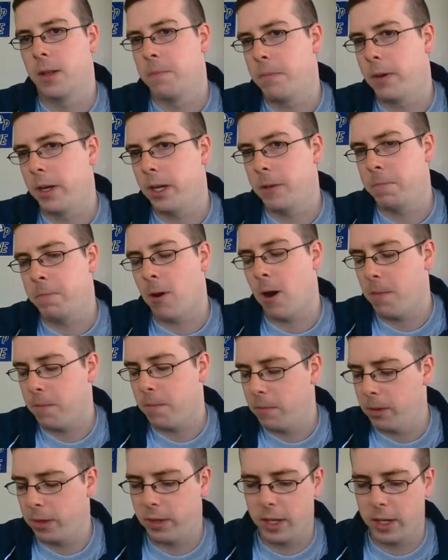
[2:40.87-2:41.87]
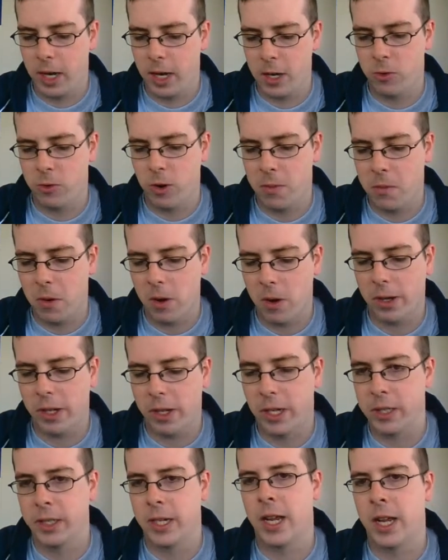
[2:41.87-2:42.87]
the bigger problem with the Android
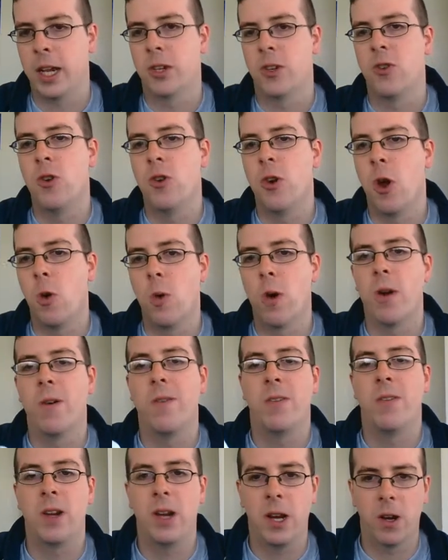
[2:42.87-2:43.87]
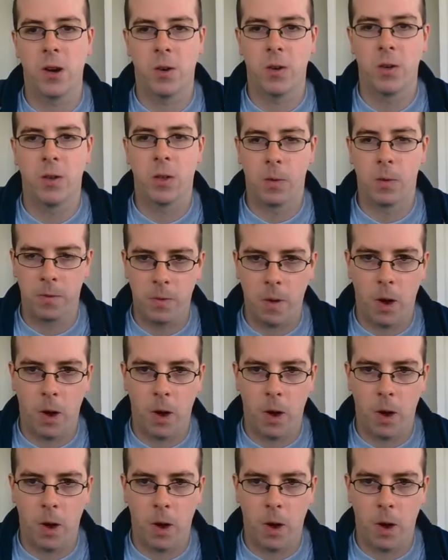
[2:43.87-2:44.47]
market is it has nowhere near the